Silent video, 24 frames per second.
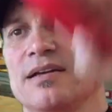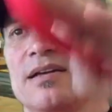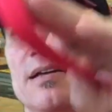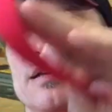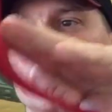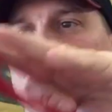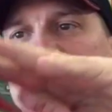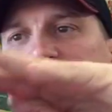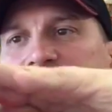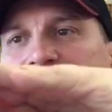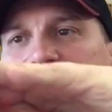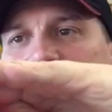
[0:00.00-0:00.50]

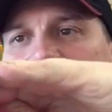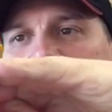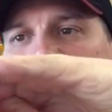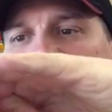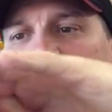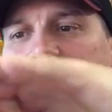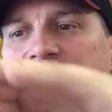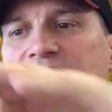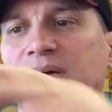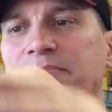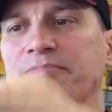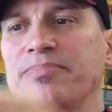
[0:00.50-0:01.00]
It's going to
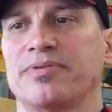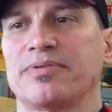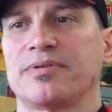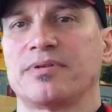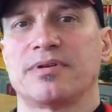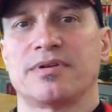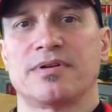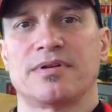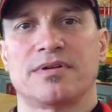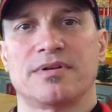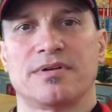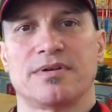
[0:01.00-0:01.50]
come up
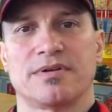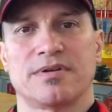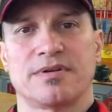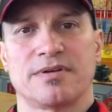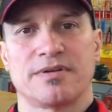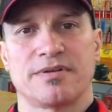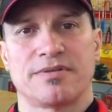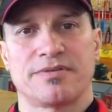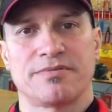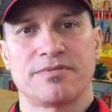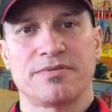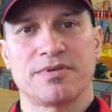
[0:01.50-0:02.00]

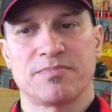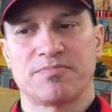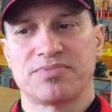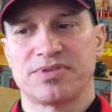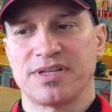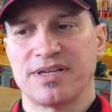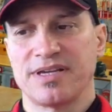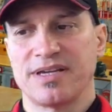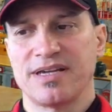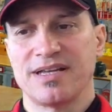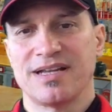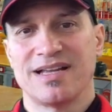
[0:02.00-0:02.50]
through the
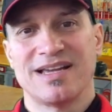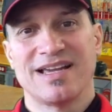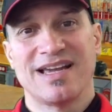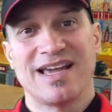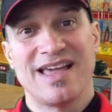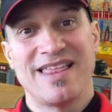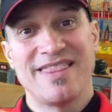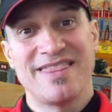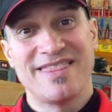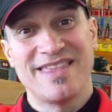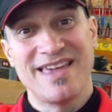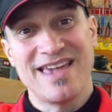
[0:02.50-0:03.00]
plate,
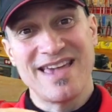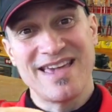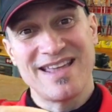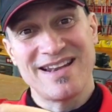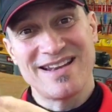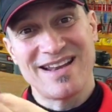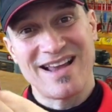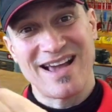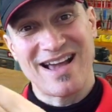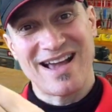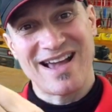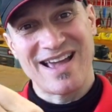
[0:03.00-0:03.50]
and
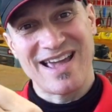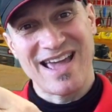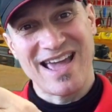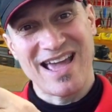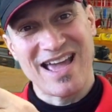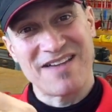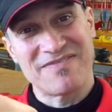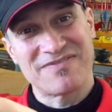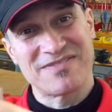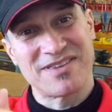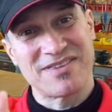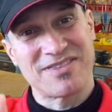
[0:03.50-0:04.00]
then I
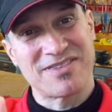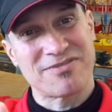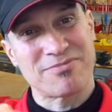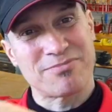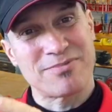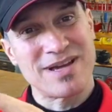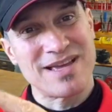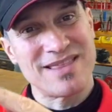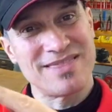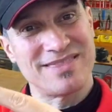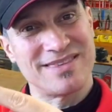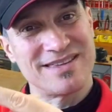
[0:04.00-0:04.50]
have to
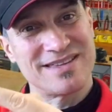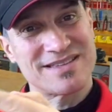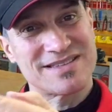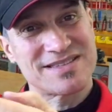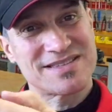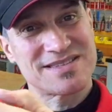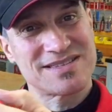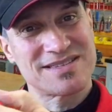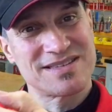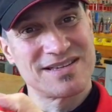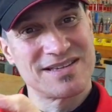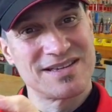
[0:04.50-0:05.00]
thread
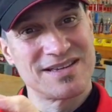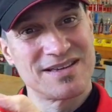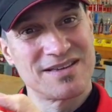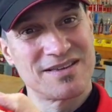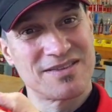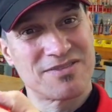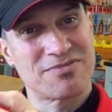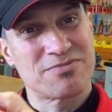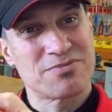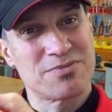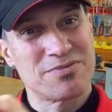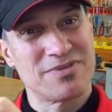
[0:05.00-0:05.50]
this
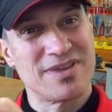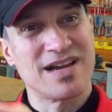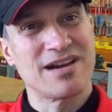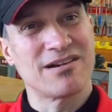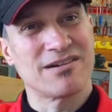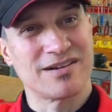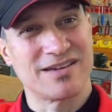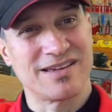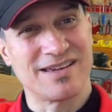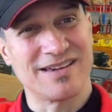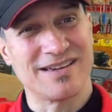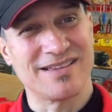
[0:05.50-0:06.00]
through there
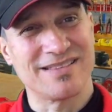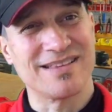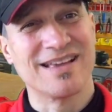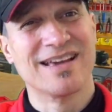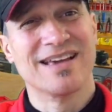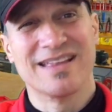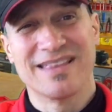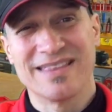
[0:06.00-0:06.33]
again.